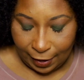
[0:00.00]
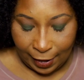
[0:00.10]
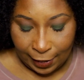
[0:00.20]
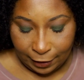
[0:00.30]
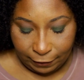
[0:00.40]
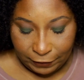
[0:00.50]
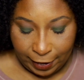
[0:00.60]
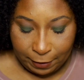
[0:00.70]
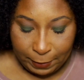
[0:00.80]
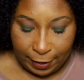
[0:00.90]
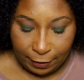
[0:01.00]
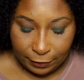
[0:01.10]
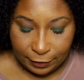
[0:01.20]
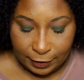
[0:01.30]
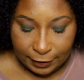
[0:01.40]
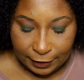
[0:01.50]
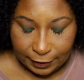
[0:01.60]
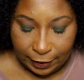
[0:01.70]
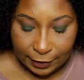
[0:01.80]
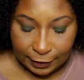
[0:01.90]
I love that about this
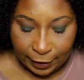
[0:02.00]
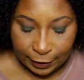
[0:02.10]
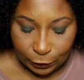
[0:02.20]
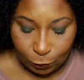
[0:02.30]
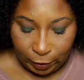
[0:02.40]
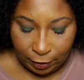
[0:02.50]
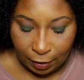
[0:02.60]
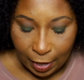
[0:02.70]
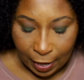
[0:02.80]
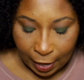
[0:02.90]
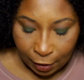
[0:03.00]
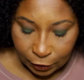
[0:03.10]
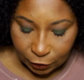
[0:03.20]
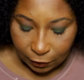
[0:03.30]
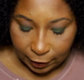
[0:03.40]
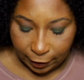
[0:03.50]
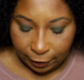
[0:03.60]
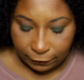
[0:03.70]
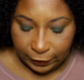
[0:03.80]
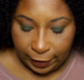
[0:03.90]
set as well. I also
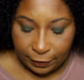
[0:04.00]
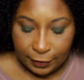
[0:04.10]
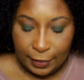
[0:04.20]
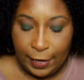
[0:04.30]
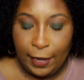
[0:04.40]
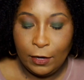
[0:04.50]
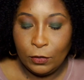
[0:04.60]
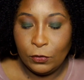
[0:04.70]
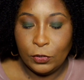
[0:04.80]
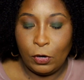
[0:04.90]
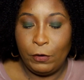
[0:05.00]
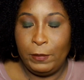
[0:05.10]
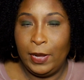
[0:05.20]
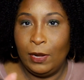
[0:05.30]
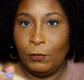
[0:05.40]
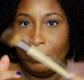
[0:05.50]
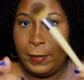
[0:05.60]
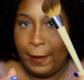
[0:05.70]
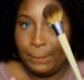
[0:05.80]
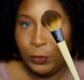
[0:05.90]
love that the handles are made with
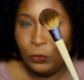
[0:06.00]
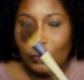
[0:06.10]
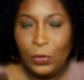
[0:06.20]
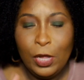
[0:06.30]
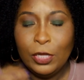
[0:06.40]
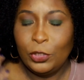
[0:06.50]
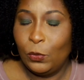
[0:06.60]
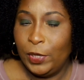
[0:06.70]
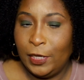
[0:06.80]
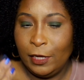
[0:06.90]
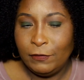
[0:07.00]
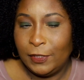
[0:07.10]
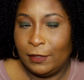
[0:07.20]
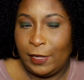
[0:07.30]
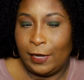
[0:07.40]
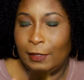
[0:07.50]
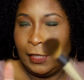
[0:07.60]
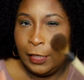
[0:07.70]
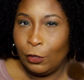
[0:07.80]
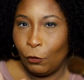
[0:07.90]
bamboo, so it gives it that
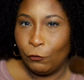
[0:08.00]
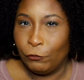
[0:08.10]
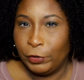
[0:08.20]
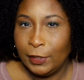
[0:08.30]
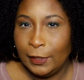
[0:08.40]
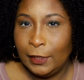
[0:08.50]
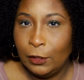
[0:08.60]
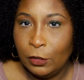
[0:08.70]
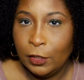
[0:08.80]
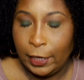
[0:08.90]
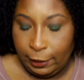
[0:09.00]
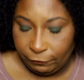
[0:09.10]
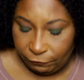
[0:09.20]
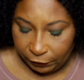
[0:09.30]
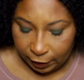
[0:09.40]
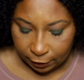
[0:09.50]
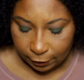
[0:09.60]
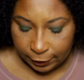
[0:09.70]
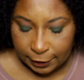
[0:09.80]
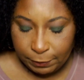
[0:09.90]
eco-friendly look and
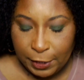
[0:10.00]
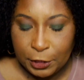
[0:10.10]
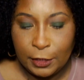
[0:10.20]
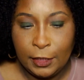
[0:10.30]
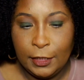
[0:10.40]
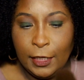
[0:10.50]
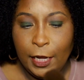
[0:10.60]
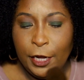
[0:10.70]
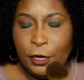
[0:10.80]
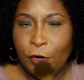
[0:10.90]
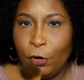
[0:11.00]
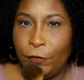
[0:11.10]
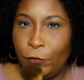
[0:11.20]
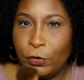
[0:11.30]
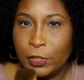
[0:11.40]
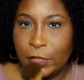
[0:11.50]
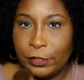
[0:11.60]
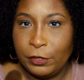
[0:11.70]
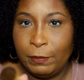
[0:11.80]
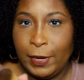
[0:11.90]
feel, especially, you know, if you're
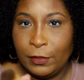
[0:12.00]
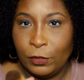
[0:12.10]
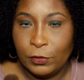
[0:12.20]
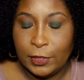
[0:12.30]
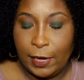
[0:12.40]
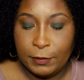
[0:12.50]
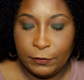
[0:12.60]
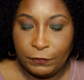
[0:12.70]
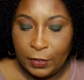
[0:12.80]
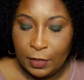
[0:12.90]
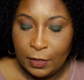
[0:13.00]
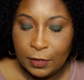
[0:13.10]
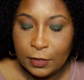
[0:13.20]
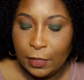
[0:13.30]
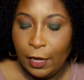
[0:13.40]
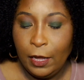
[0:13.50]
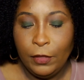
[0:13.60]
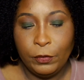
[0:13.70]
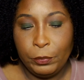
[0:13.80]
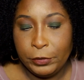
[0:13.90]
concerned about those types of things.
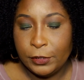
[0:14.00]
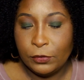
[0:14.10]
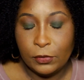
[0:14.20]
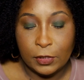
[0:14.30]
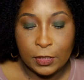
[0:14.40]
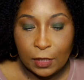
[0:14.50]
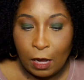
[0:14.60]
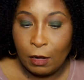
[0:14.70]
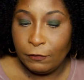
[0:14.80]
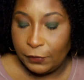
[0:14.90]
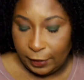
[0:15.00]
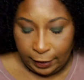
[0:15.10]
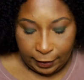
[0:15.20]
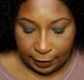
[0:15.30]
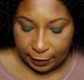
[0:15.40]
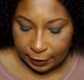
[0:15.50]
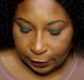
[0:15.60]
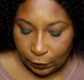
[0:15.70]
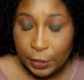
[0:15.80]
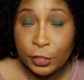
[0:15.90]
The bristles are soft, and
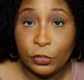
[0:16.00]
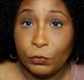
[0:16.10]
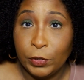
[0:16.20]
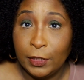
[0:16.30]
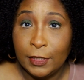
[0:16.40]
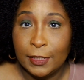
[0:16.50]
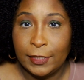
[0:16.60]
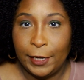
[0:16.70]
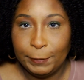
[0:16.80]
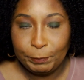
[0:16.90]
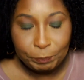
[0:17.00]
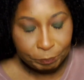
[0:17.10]
so it's just a really good set.